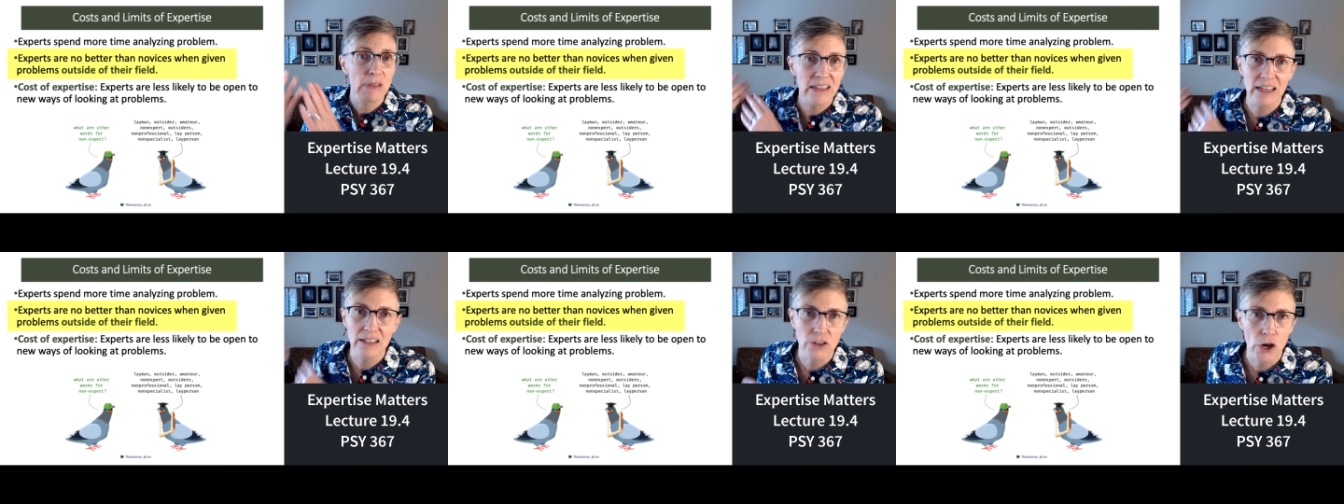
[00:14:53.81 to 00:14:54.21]

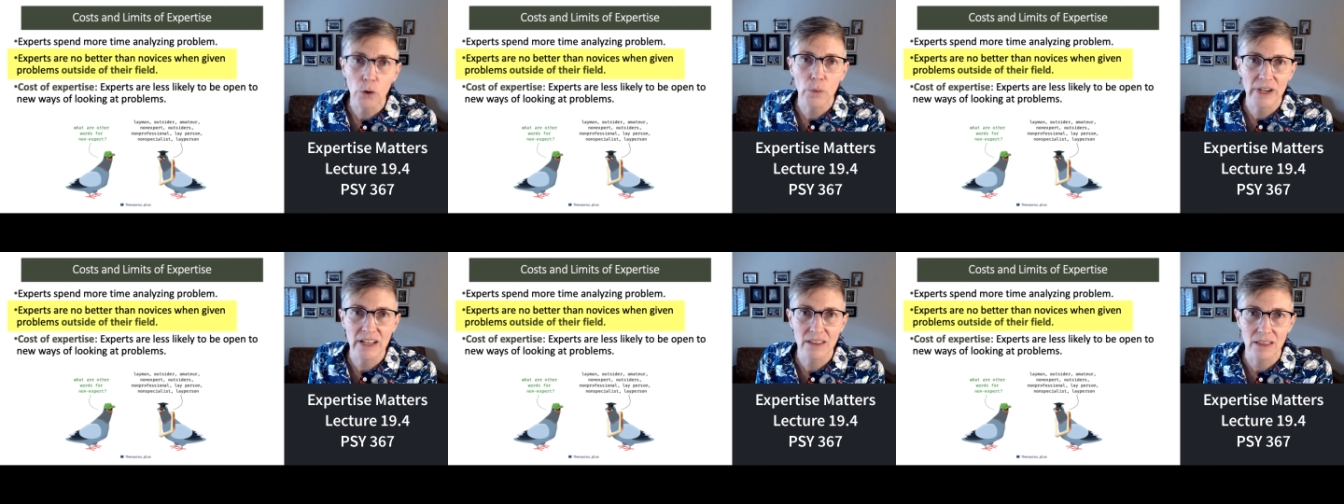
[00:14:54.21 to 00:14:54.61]
know
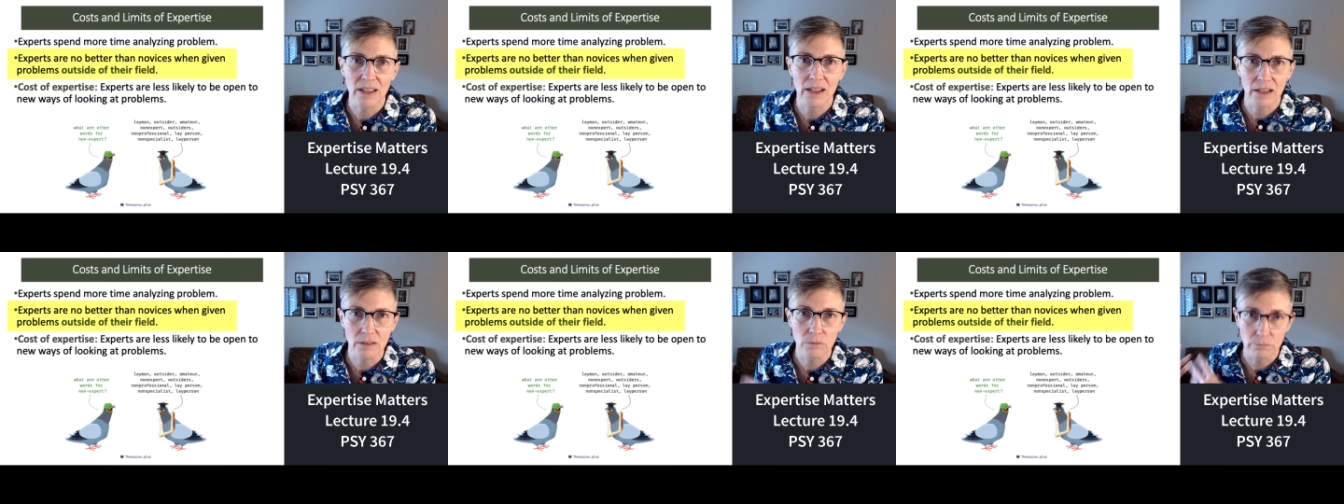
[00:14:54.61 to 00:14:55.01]

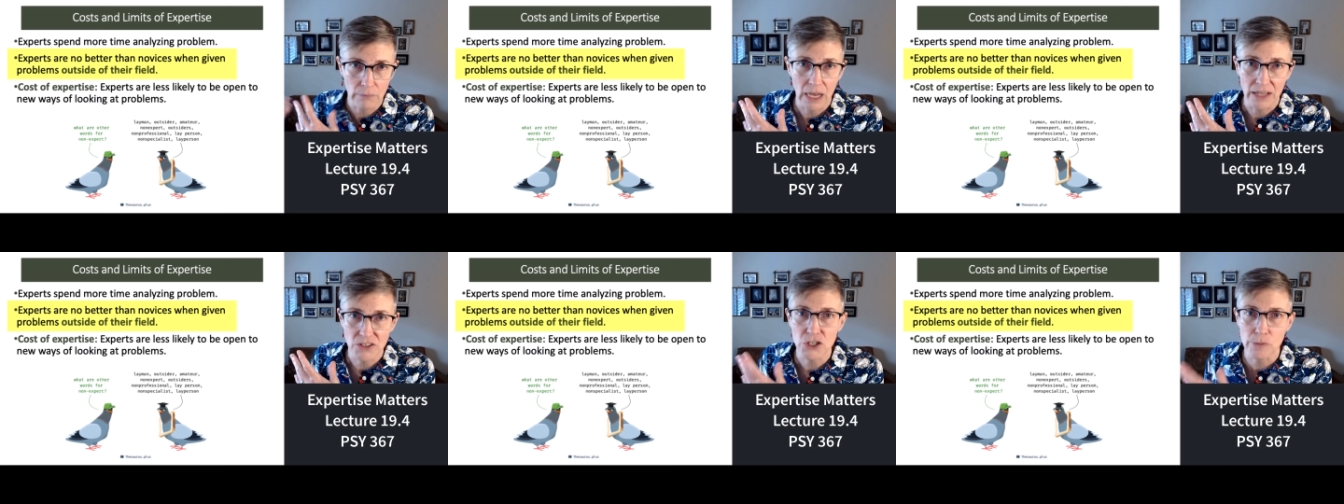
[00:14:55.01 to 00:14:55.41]
anything
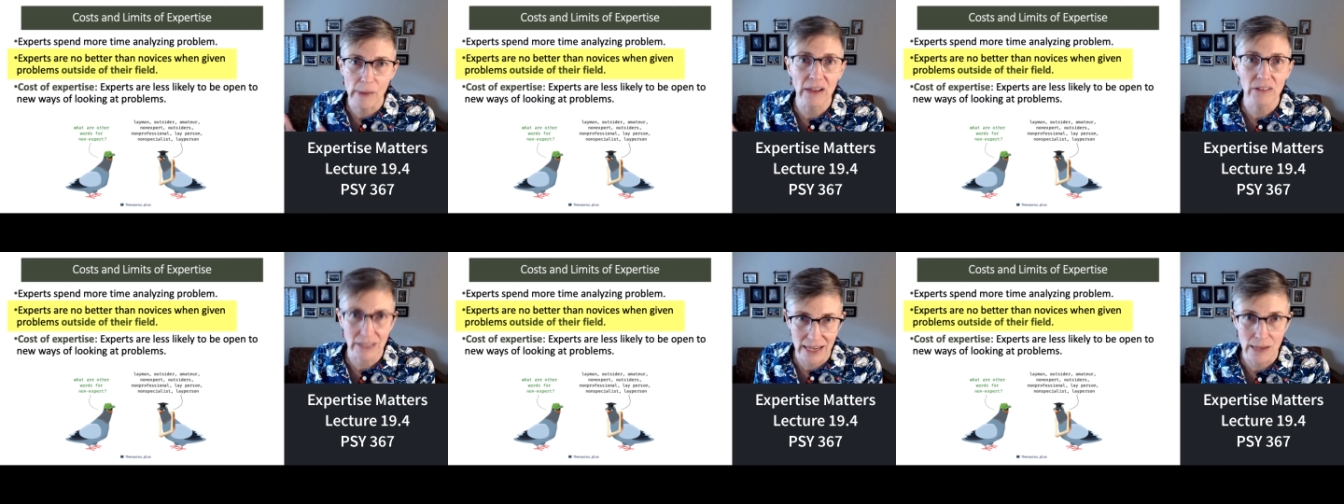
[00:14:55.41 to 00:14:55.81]
much about
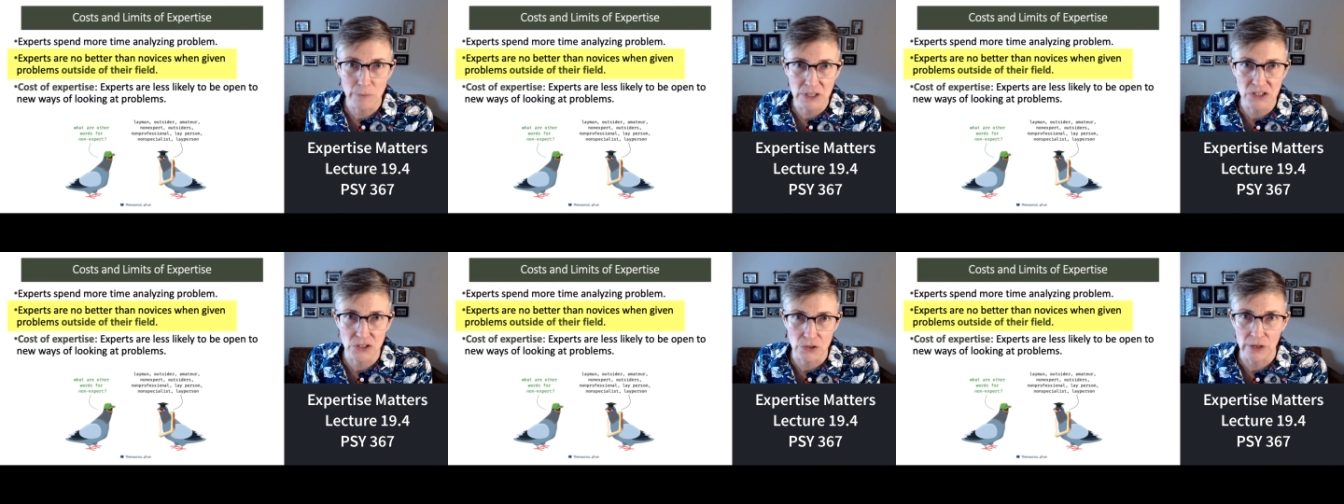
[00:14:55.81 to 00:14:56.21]

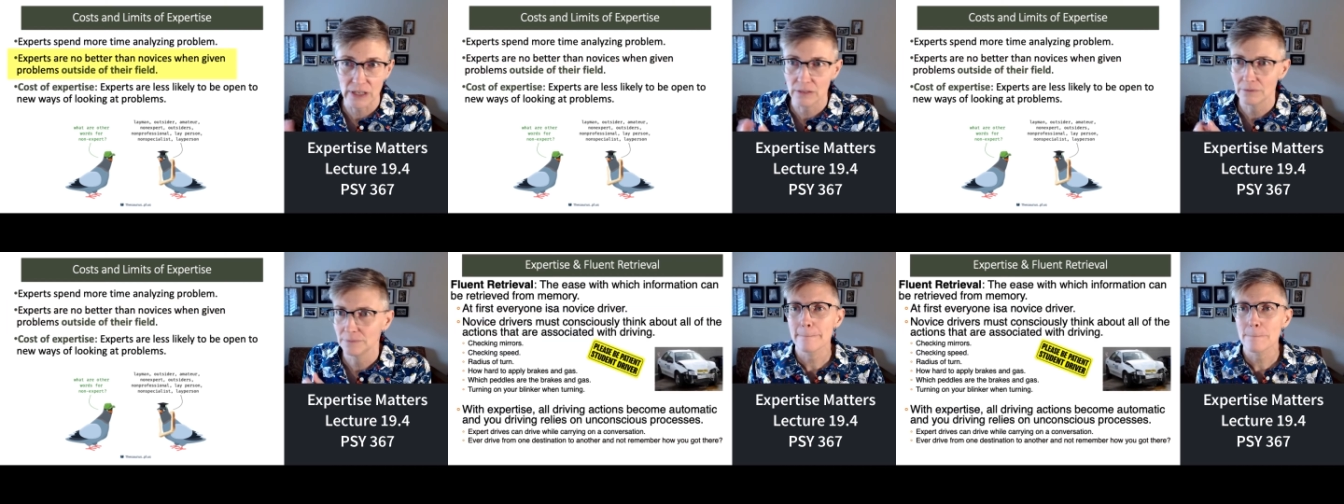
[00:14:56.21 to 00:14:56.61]
chemistry.
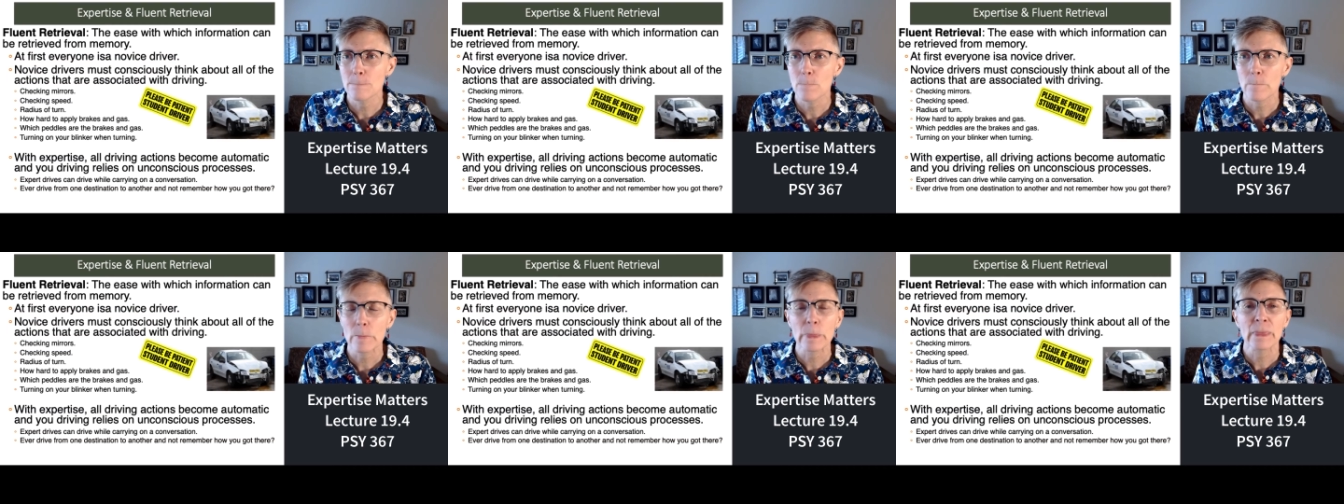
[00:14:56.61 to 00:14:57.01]

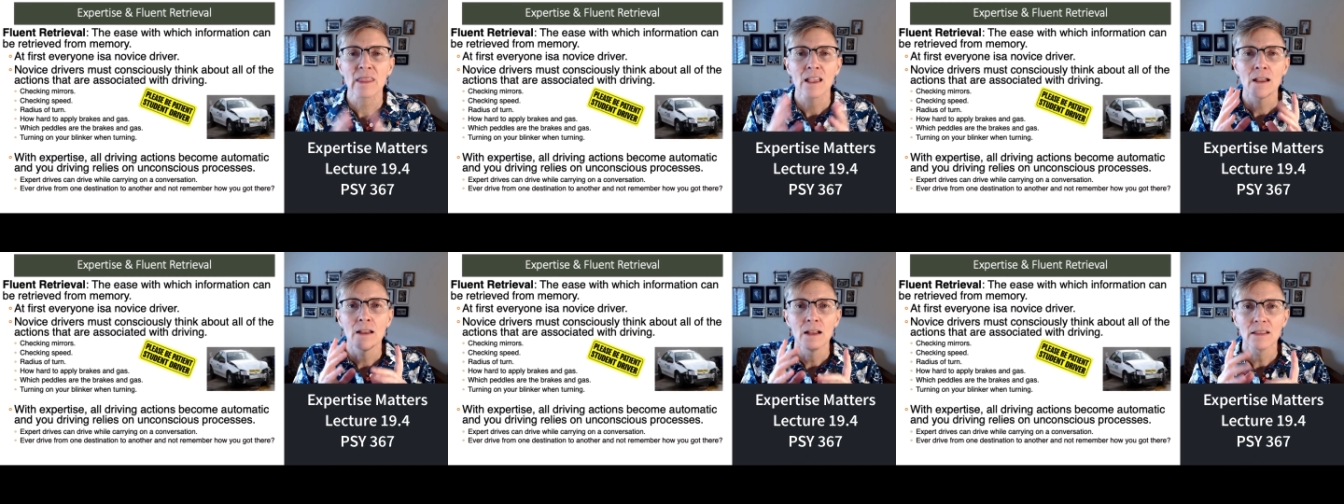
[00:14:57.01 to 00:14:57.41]

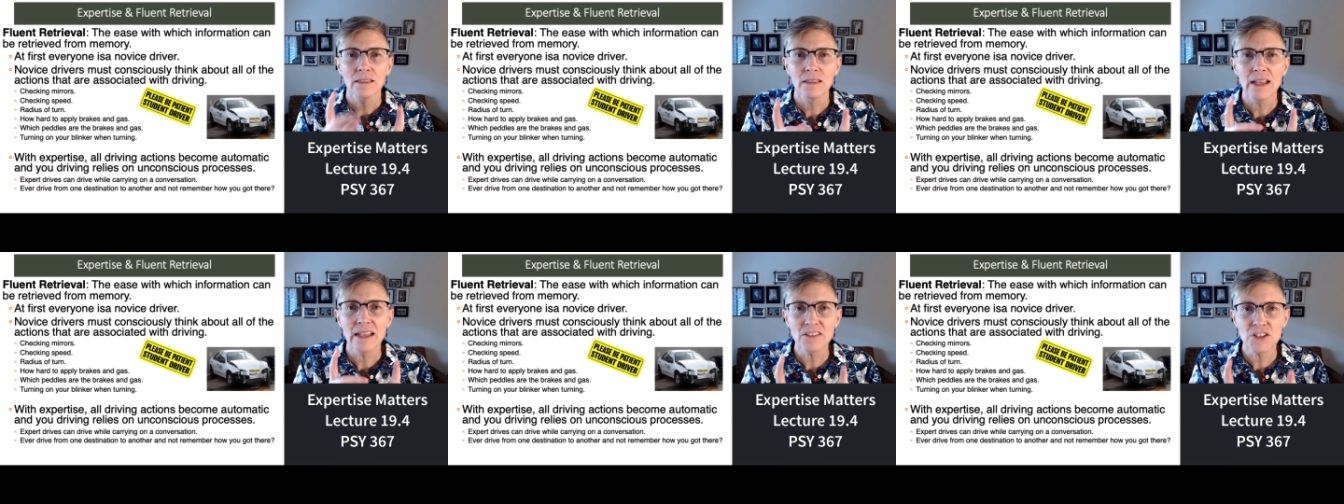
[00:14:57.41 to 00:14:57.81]

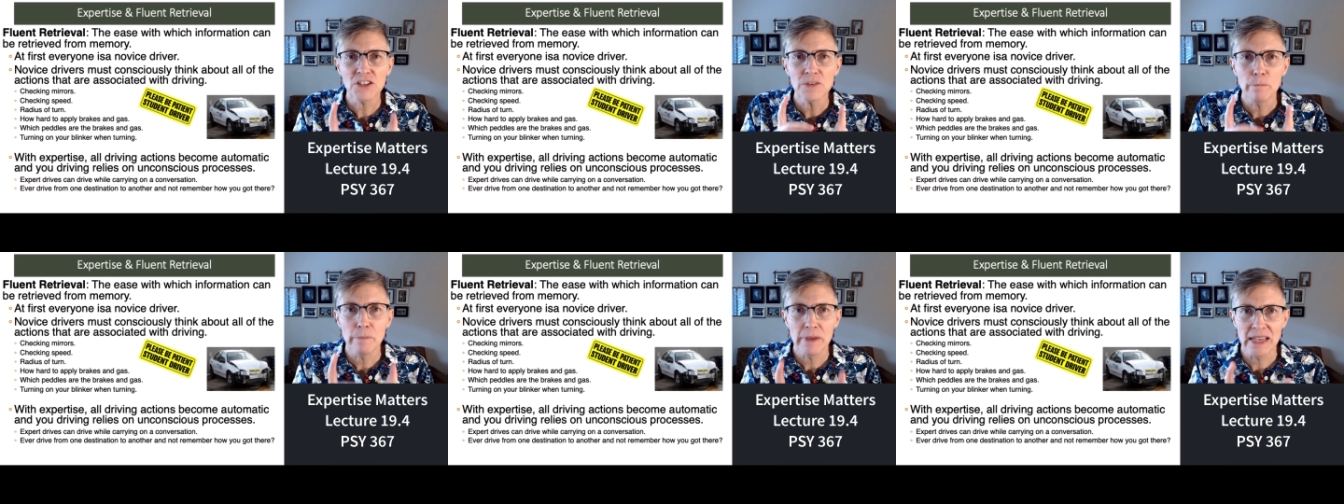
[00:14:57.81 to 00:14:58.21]
Let's
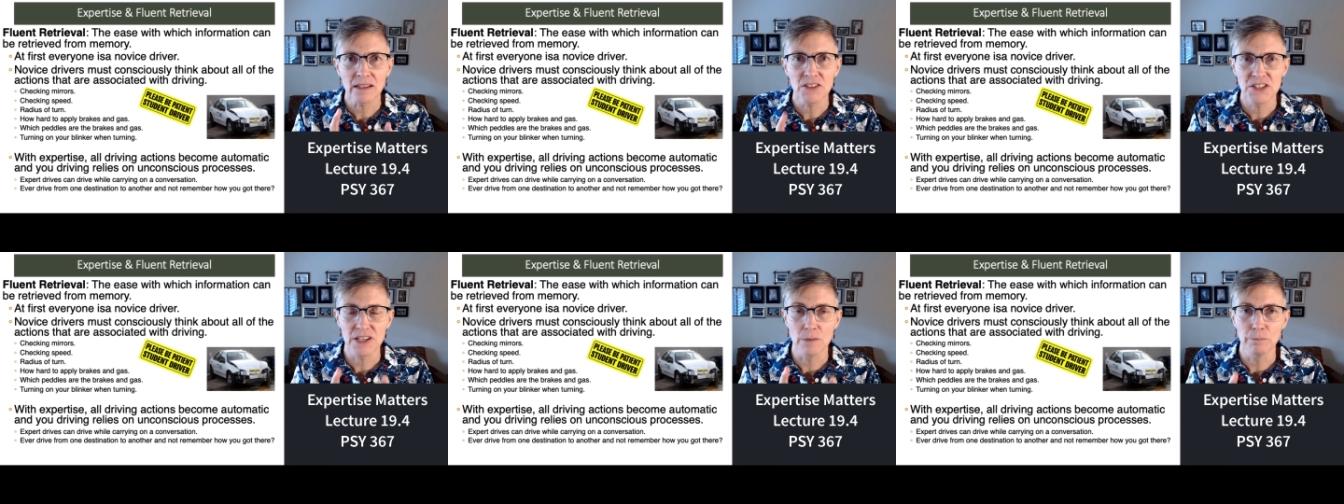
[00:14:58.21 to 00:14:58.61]
pick
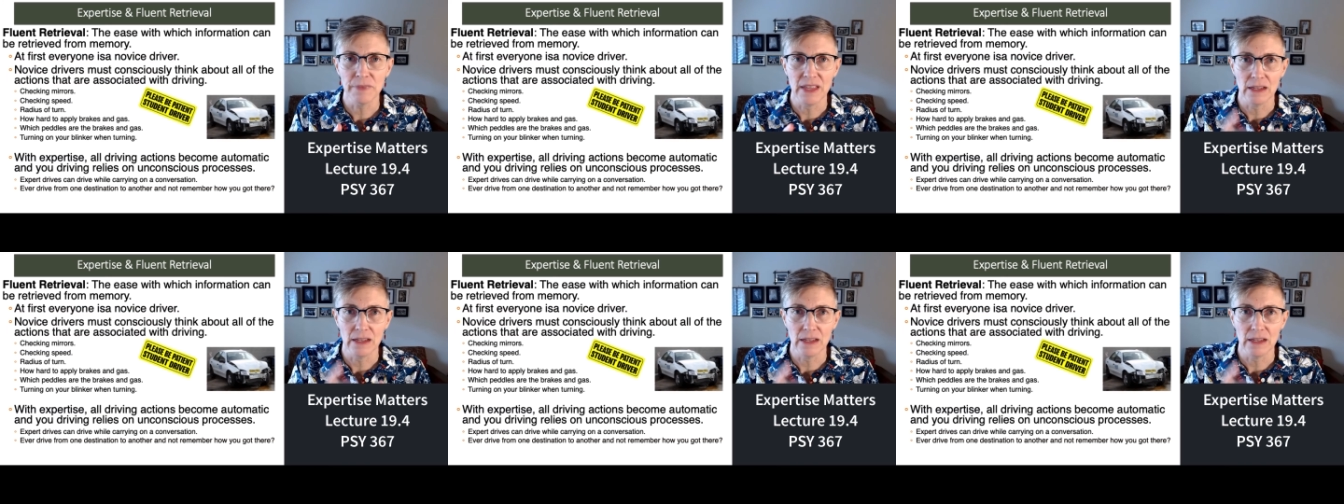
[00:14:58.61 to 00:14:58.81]
something.